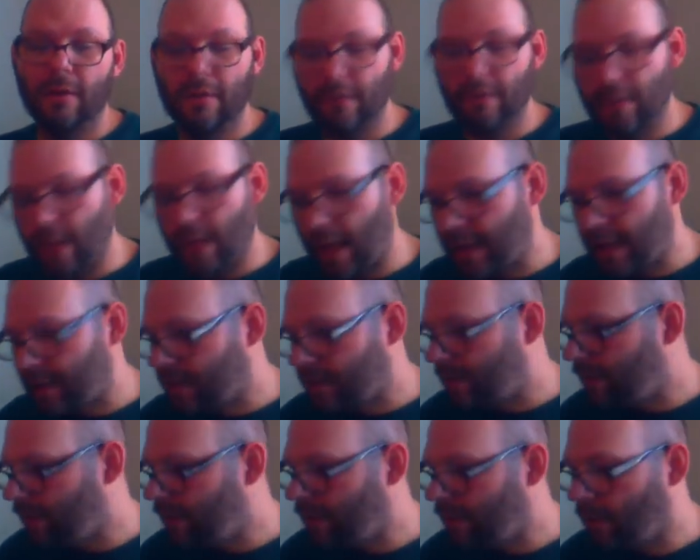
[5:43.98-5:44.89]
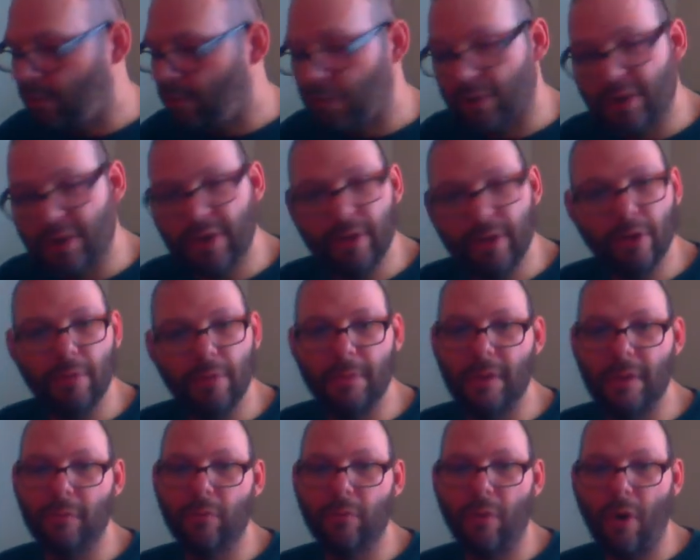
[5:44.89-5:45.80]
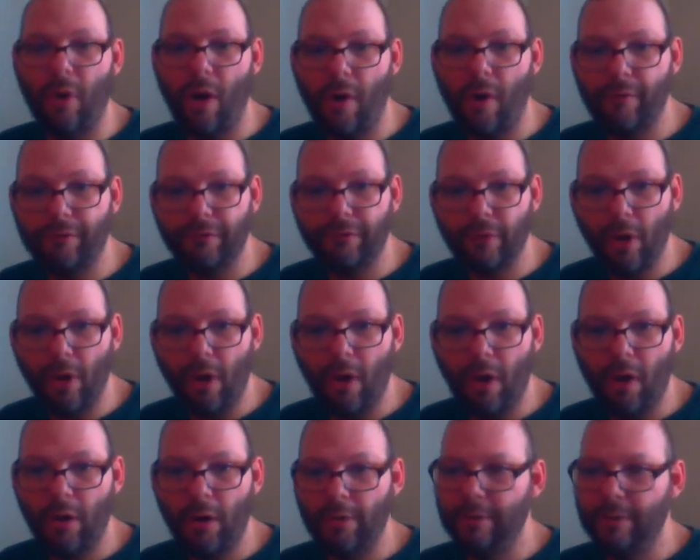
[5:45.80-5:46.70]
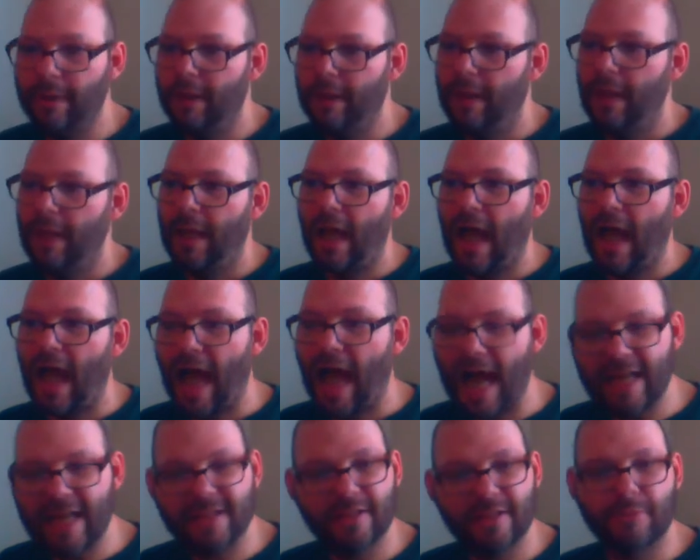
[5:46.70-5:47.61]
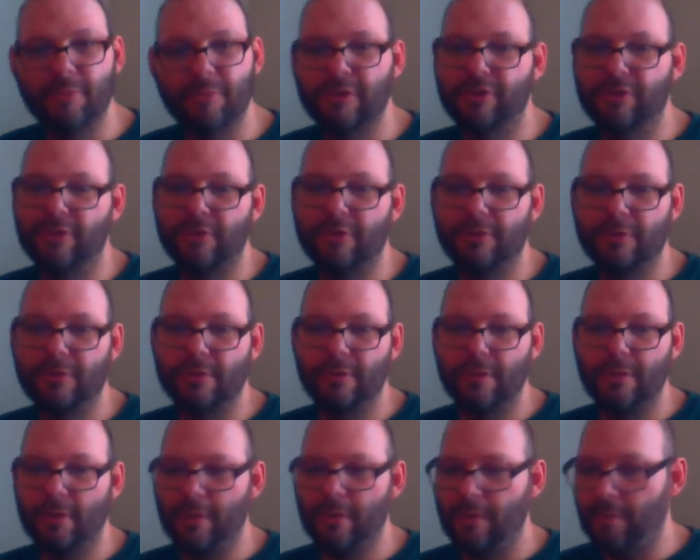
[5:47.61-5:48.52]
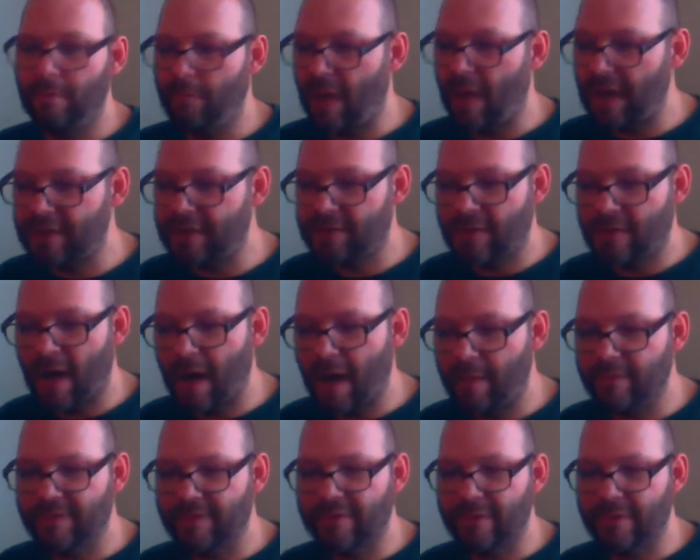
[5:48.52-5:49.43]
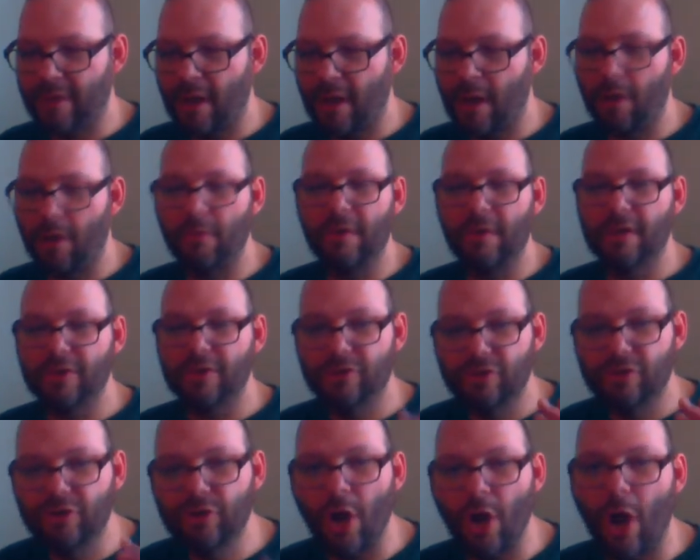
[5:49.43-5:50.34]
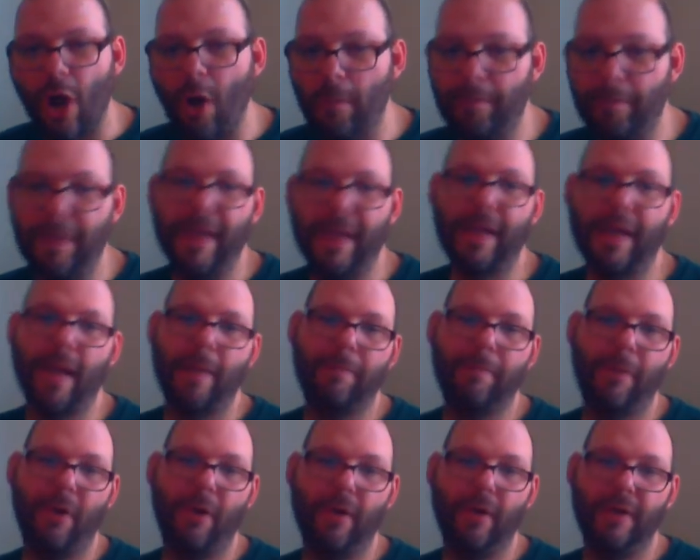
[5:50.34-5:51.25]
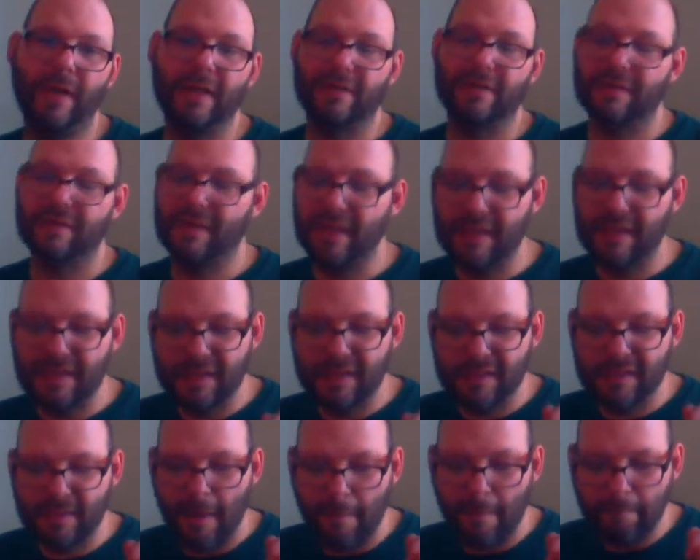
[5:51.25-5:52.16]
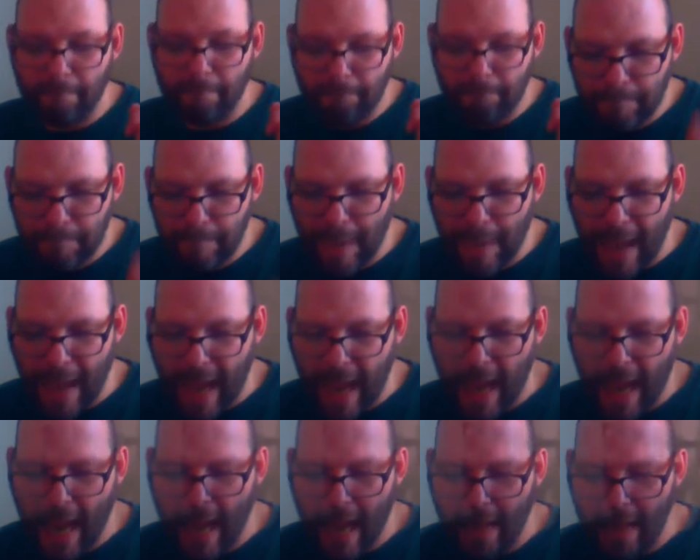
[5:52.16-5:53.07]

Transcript: Like, you know, we're human. We're all flawed. I just want you, my subscribers, to know, don't pick up on this. This is a bad